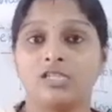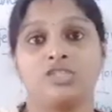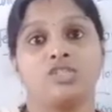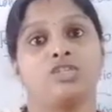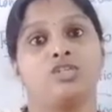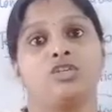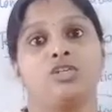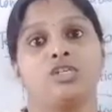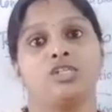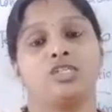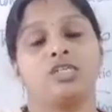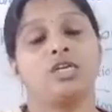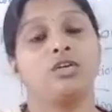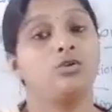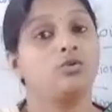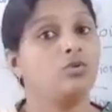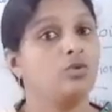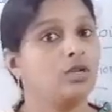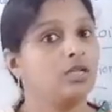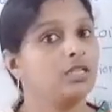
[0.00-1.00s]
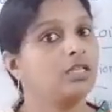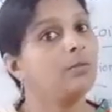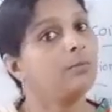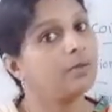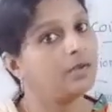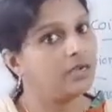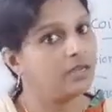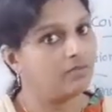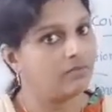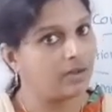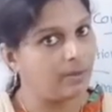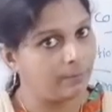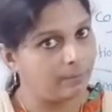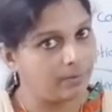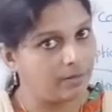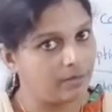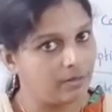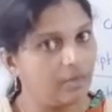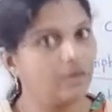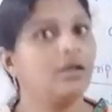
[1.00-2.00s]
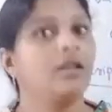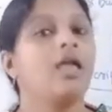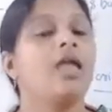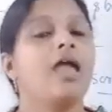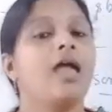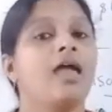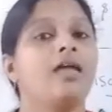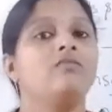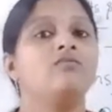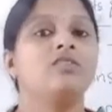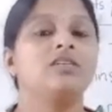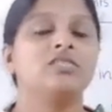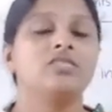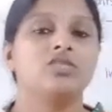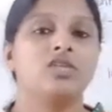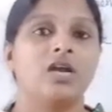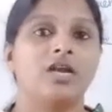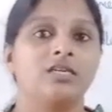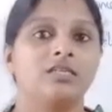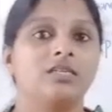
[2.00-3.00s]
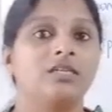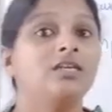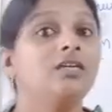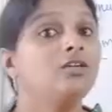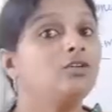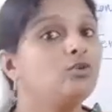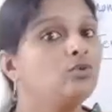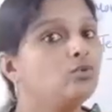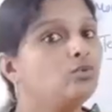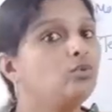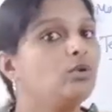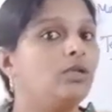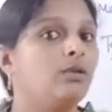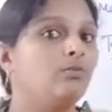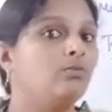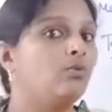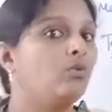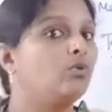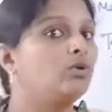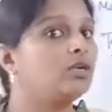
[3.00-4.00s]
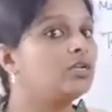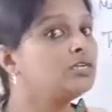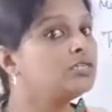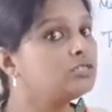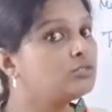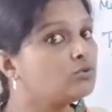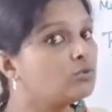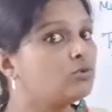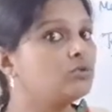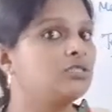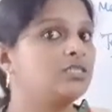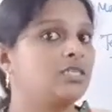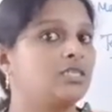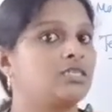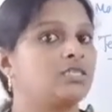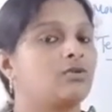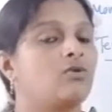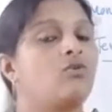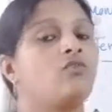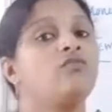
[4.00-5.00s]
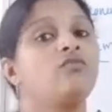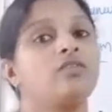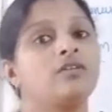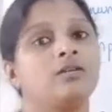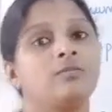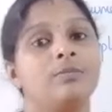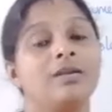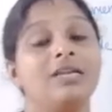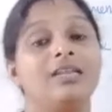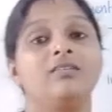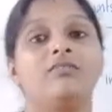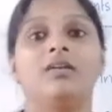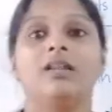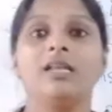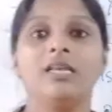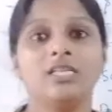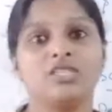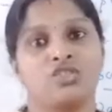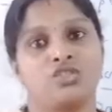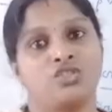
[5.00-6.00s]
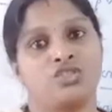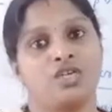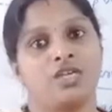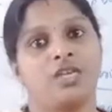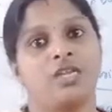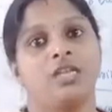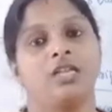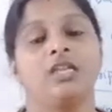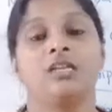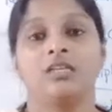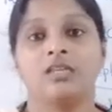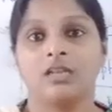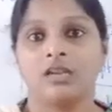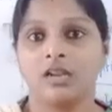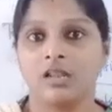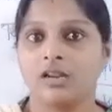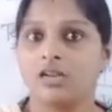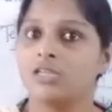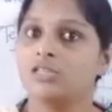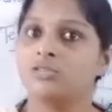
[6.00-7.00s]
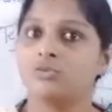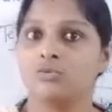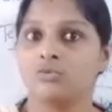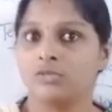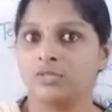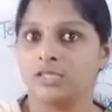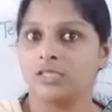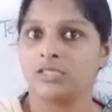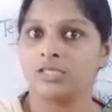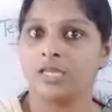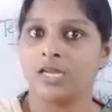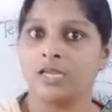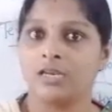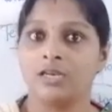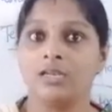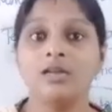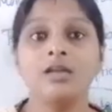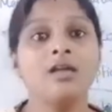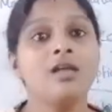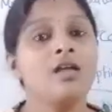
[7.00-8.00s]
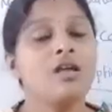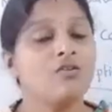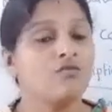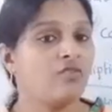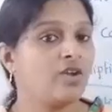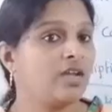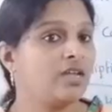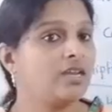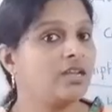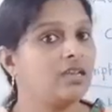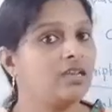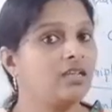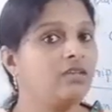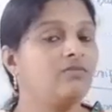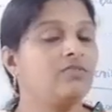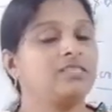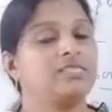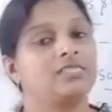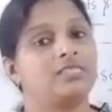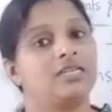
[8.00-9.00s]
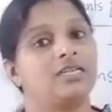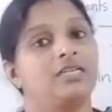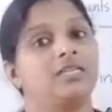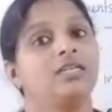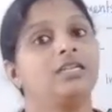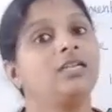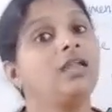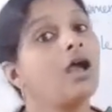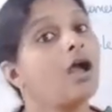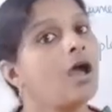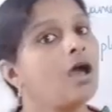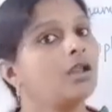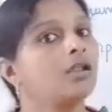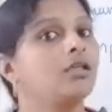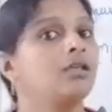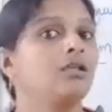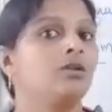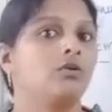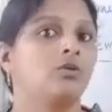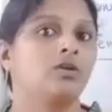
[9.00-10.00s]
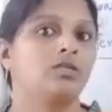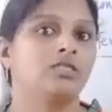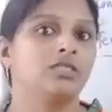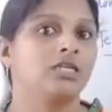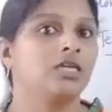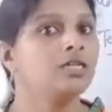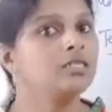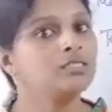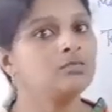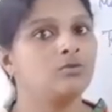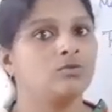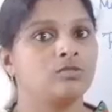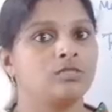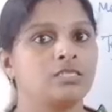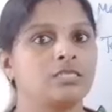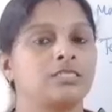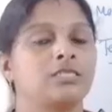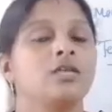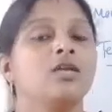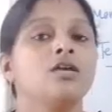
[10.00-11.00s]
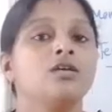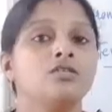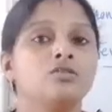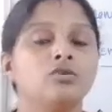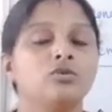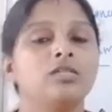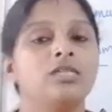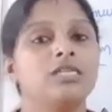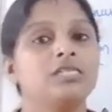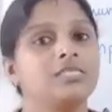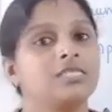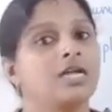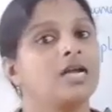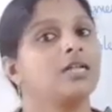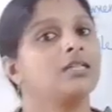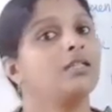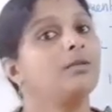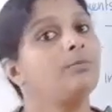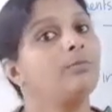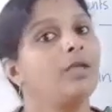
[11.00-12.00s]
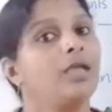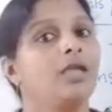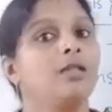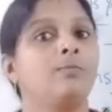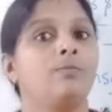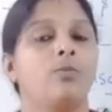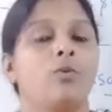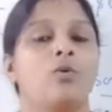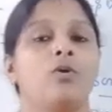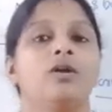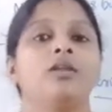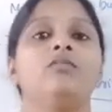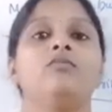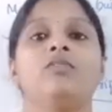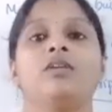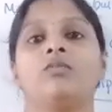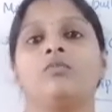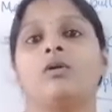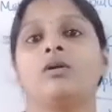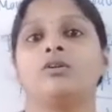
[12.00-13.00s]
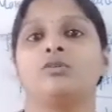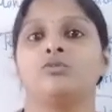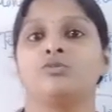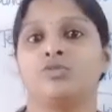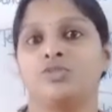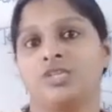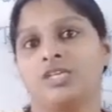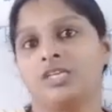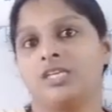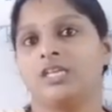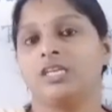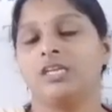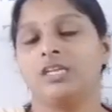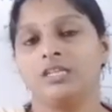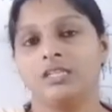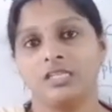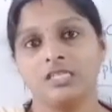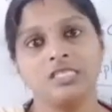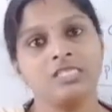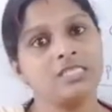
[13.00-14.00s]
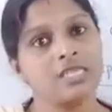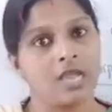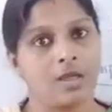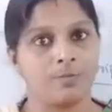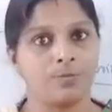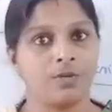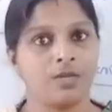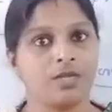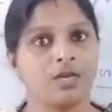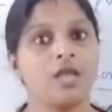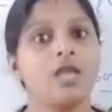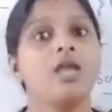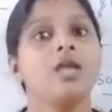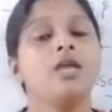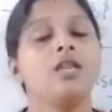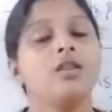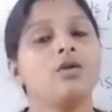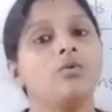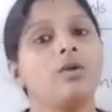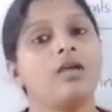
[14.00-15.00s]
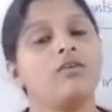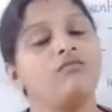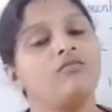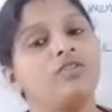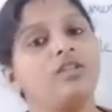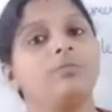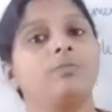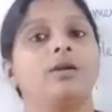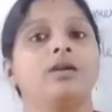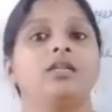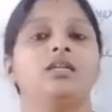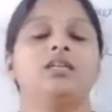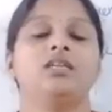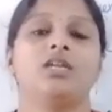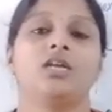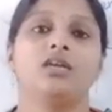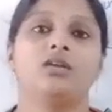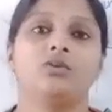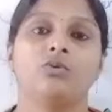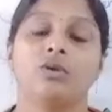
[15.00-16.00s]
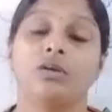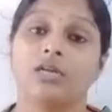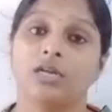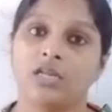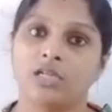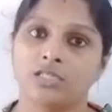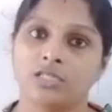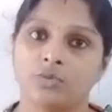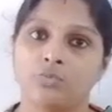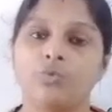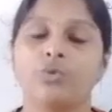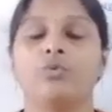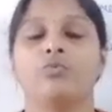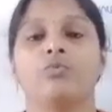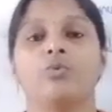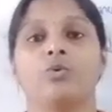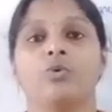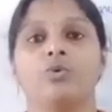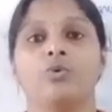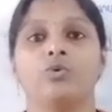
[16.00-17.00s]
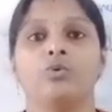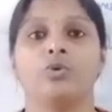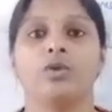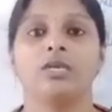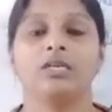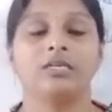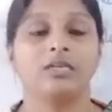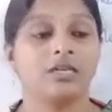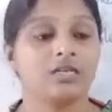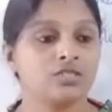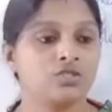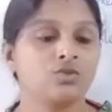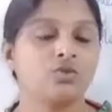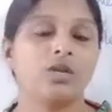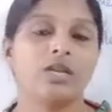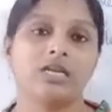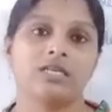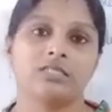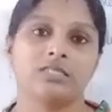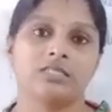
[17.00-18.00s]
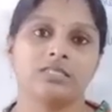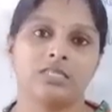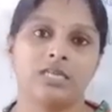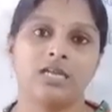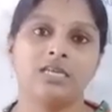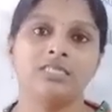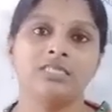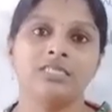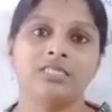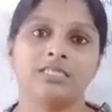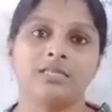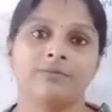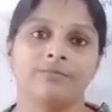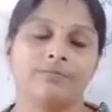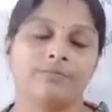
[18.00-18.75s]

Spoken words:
situation during the medieval period, and we started two important sources of medieval history, literary sources, and finally we studied archaeological sources. So these are the main point we want to study in this chapter. Now everybody take your textbook for doing textual exercise.